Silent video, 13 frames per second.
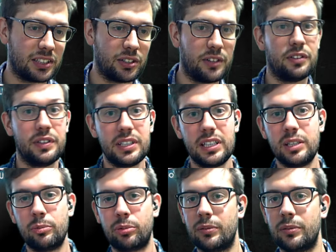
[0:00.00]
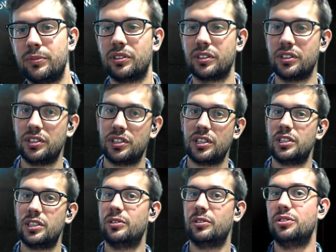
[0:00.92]
So if there is any problems or
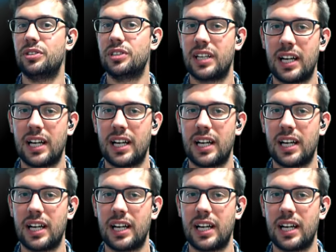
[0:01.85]
concerns that students are